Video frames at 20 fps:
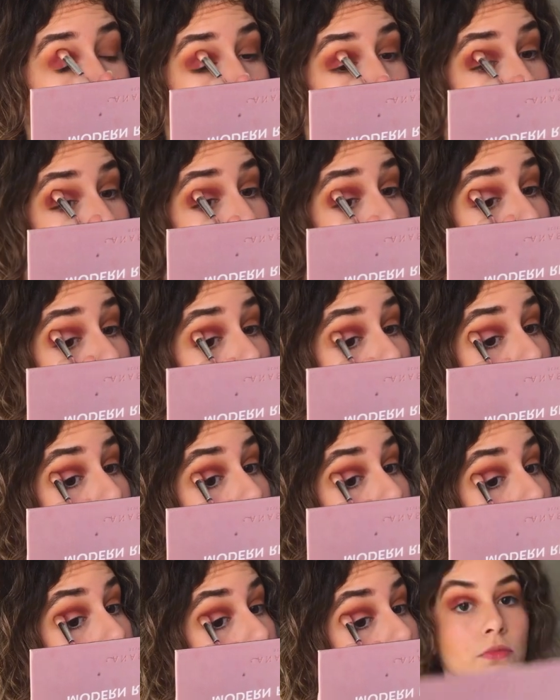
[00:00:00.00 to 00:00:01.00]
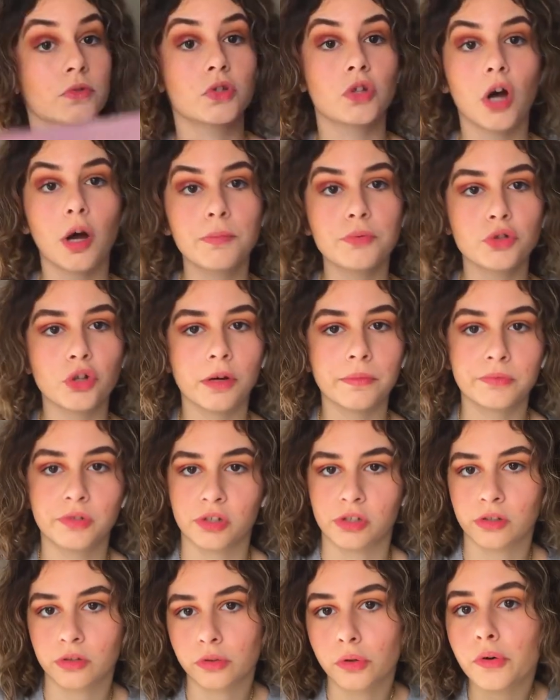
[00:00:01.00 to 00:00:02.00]
topic, Topshop
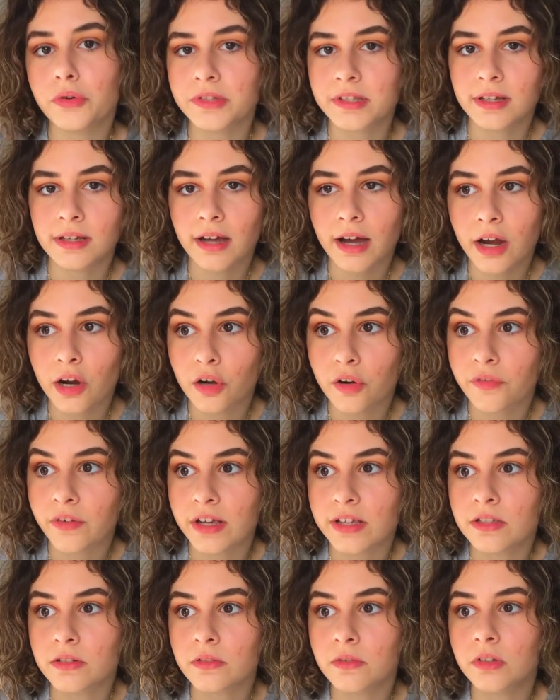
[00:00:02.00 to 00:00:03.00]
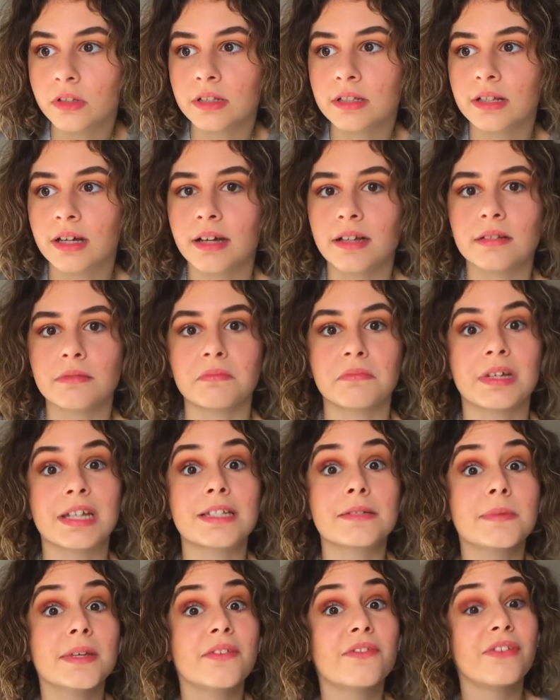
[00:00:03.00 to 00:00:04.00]
just closed in Cairo Festival, and that
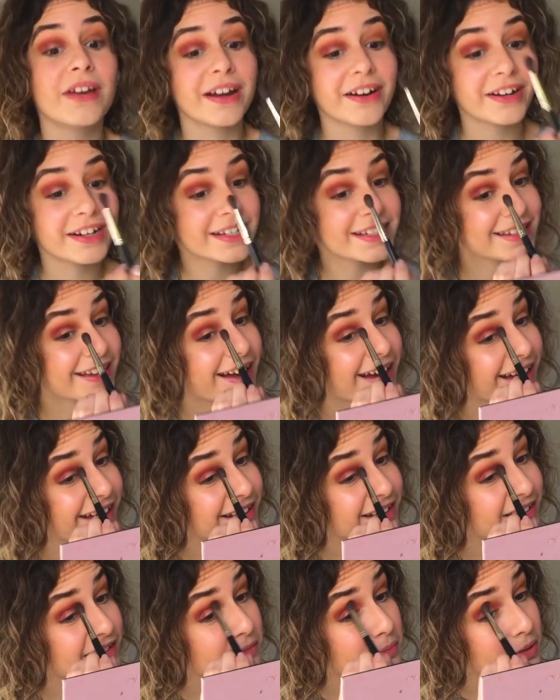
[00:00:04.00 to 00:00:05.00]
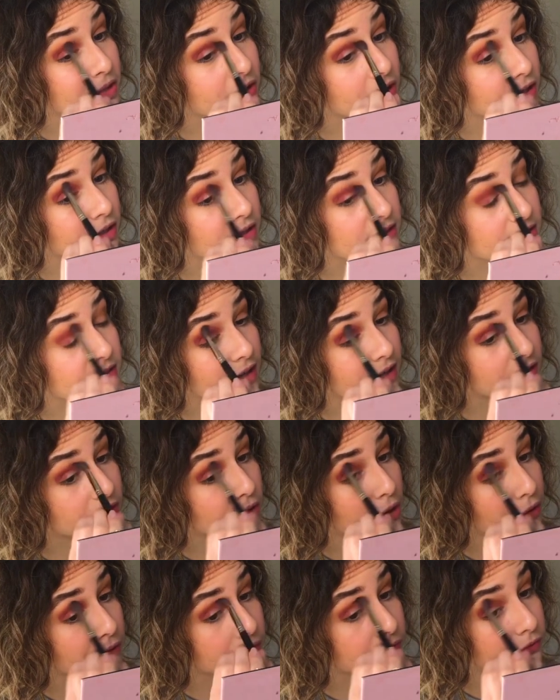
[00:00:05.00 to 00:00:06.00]
makes me very sad because I
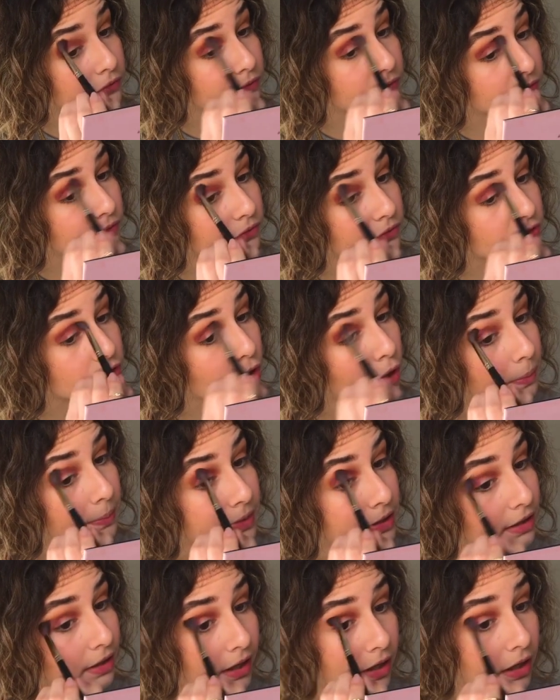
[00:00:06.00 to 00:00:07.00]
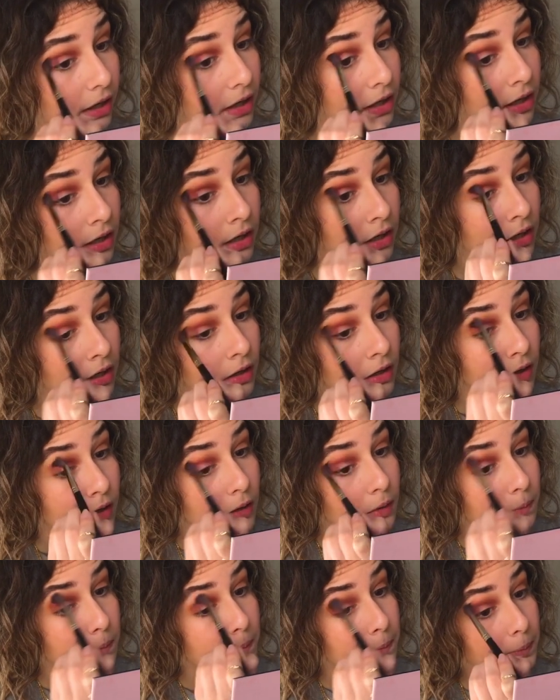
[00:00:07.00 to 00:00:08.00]
love shopping there.
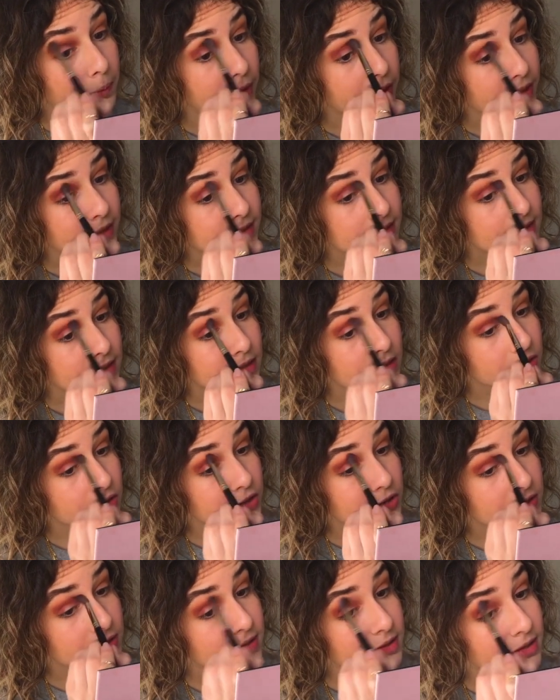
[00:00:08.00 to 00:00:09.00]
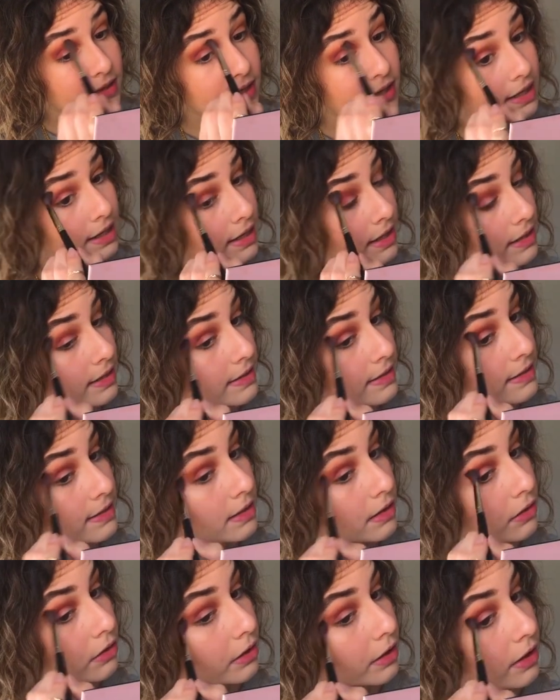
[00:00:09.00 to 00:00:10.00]
But here's a
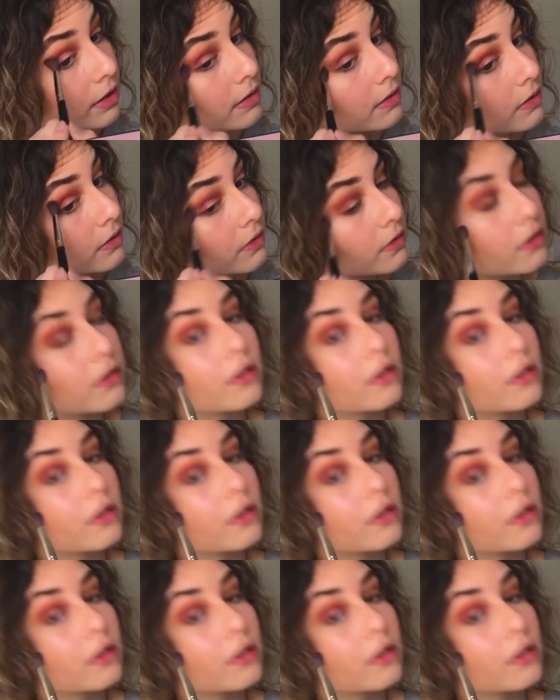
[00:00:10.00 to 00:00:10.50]
secret.